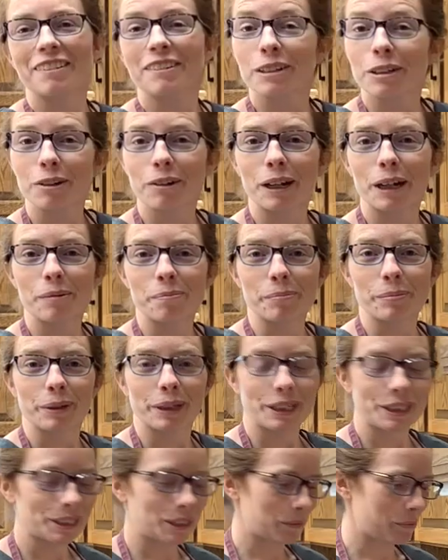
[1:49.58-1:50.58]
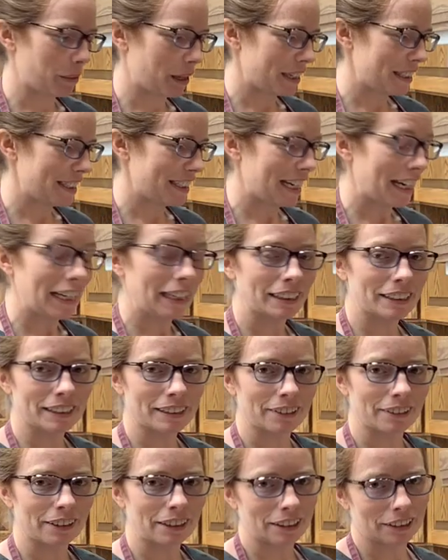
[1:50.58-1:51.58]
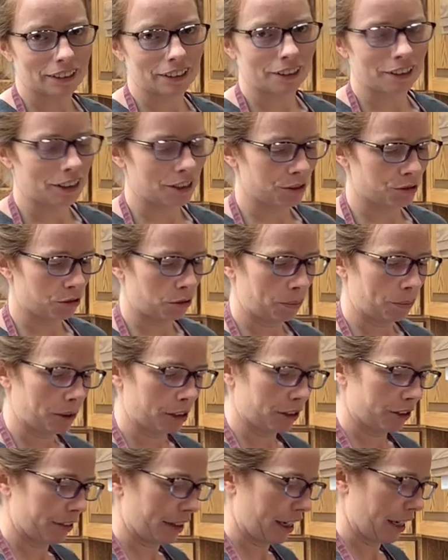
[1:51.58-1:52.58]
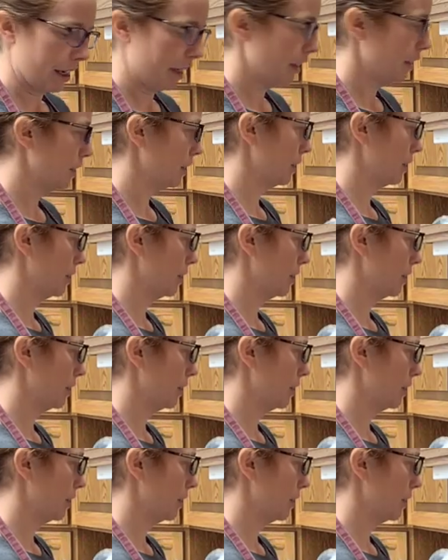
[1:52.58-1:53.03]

I'm going to go ahead and blitz my dates so that they're into a puree.